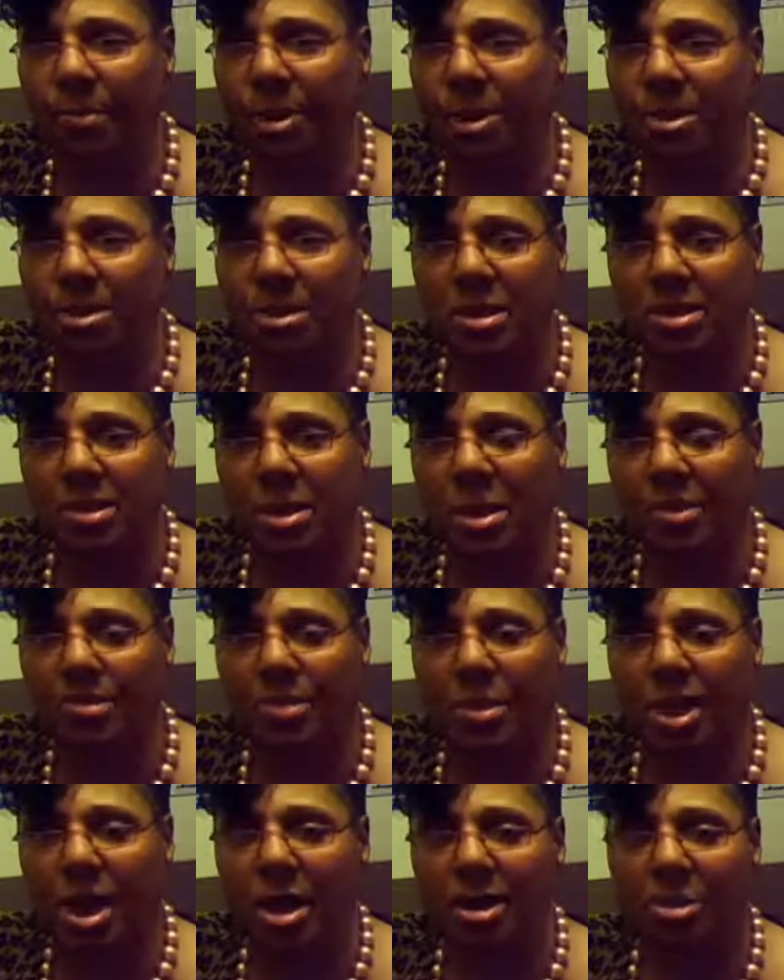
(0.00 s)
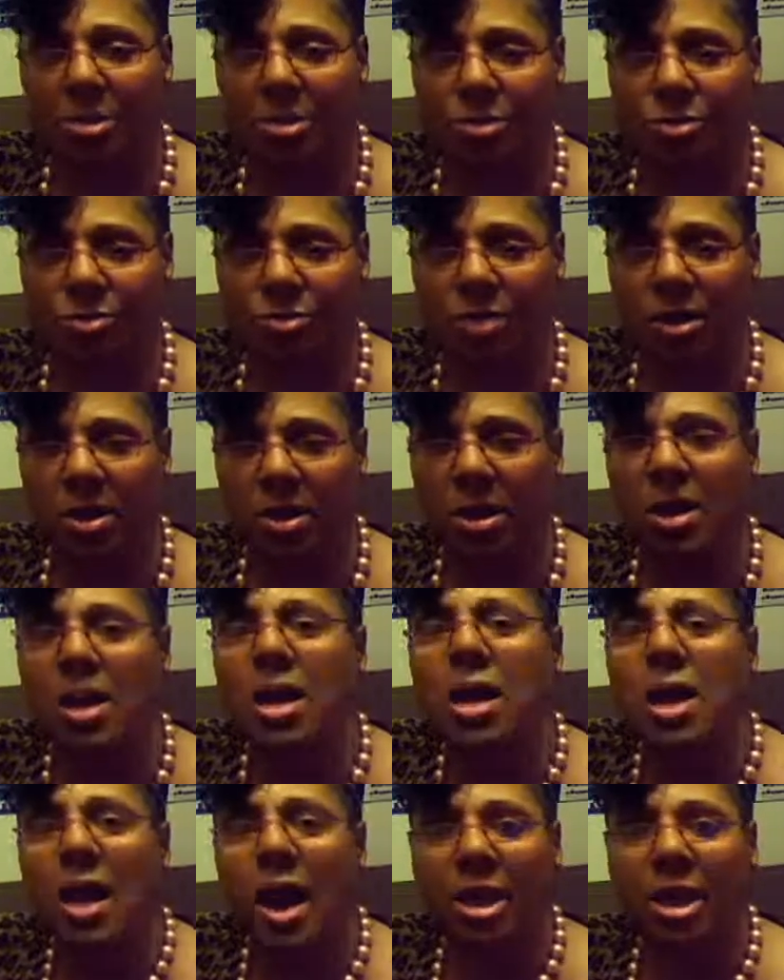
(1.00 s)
best example of that is Katrina